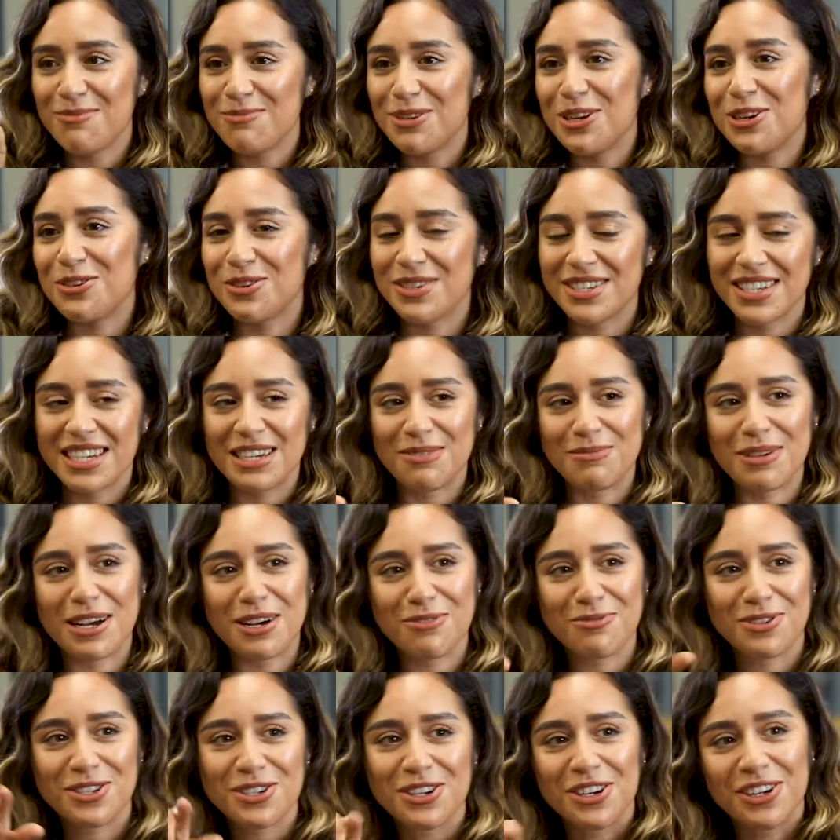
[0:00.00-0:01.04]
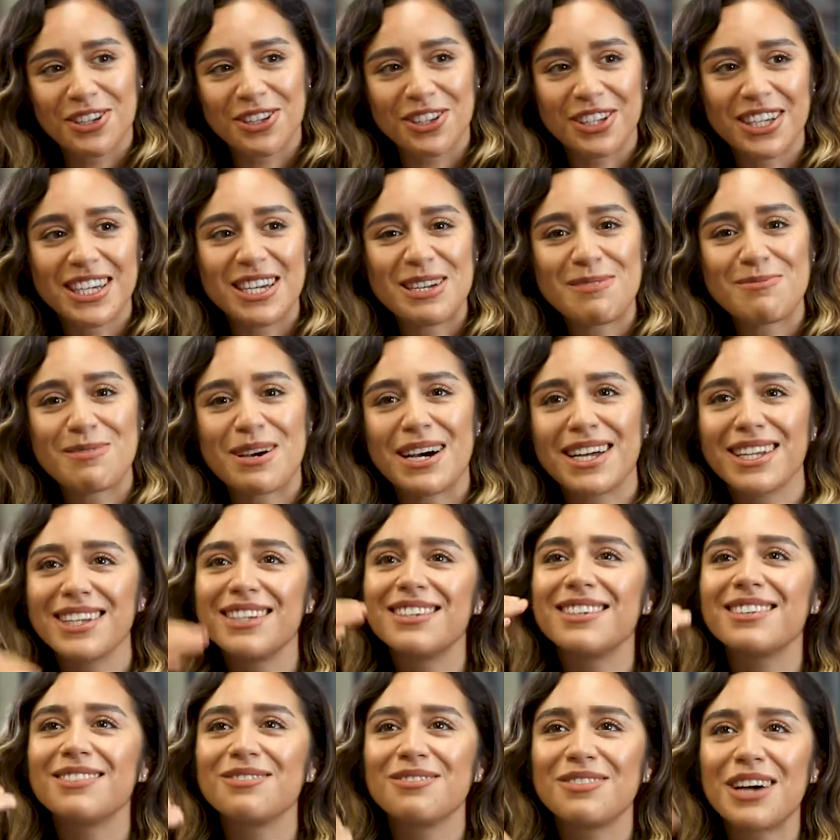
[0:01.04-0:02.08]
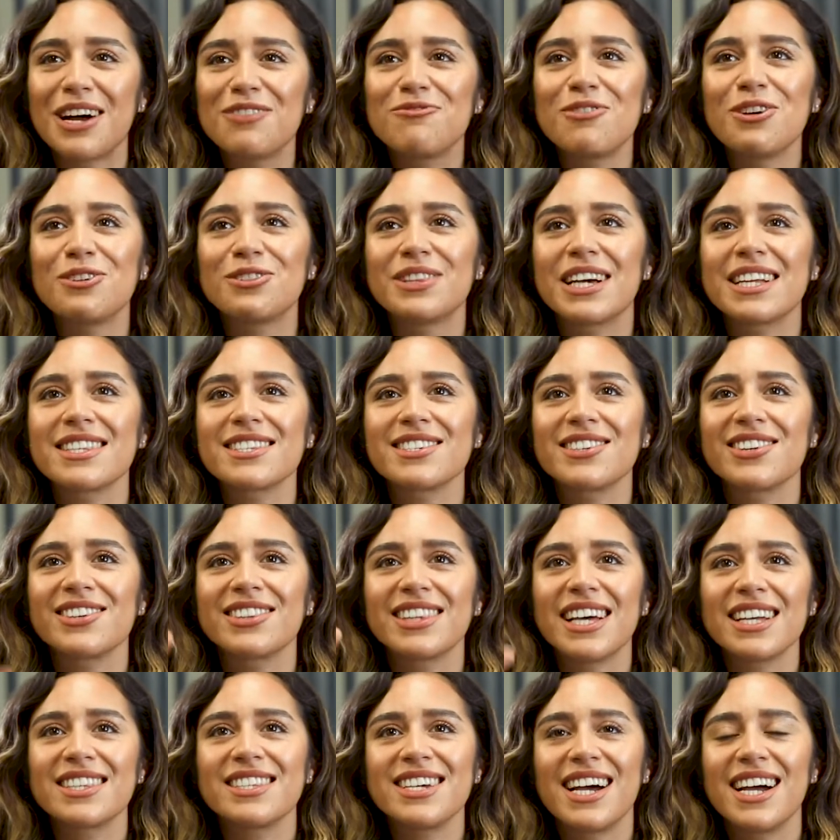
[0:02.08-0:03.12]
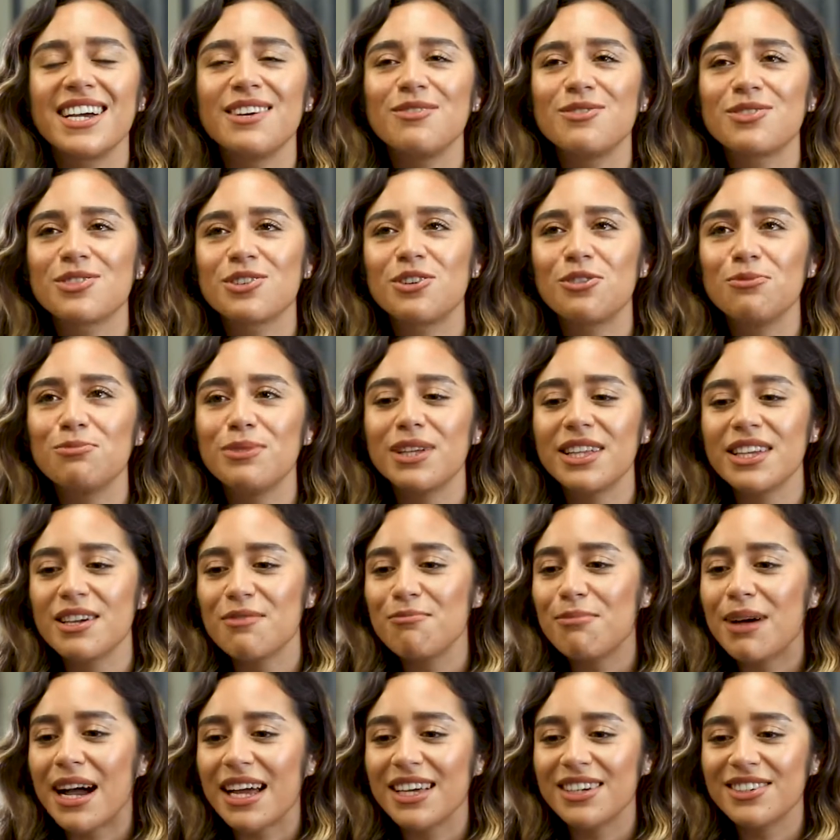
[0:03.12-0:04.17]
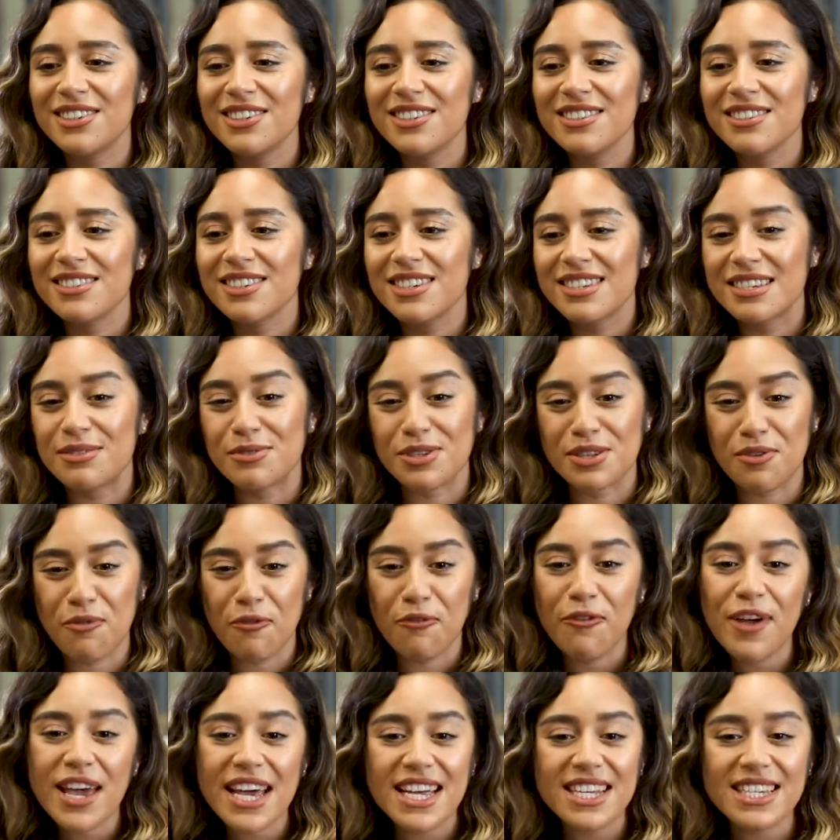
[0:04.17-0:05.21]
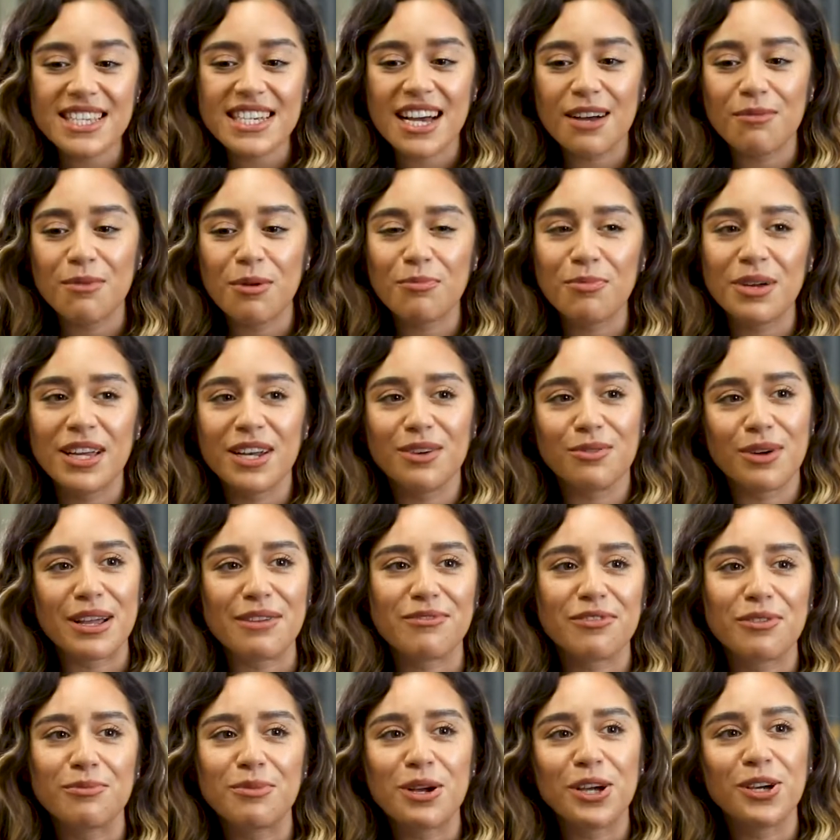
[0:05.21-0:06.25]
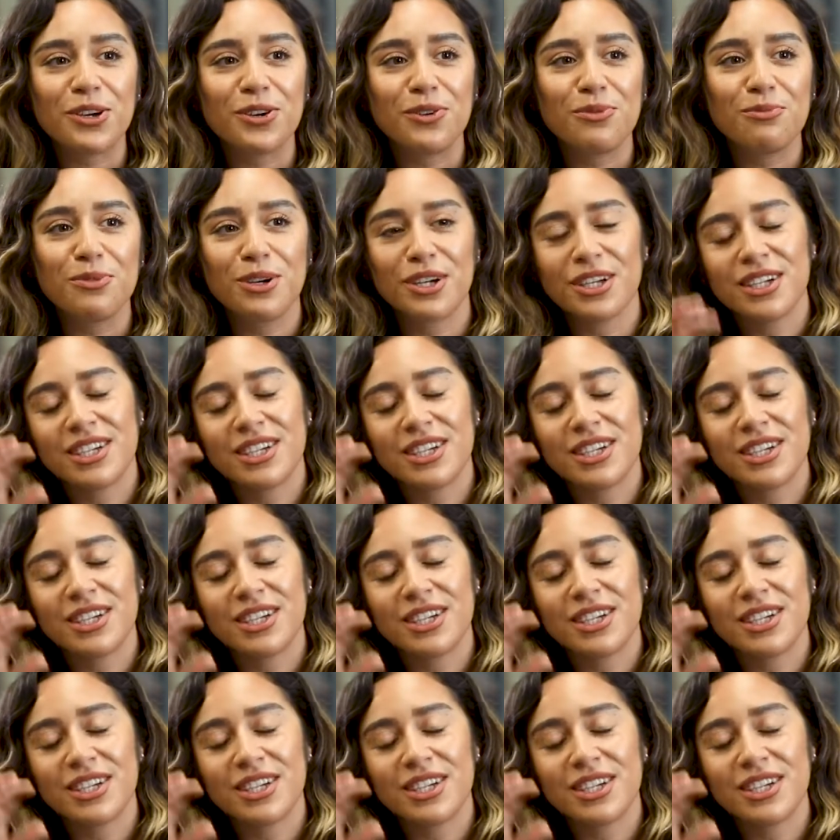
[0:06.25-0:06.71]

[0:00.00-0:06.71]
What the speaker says: Minogue's email was on the email, and I'd wrote that song that day. It was called Million Miles, because it was the first time I'd been away from home.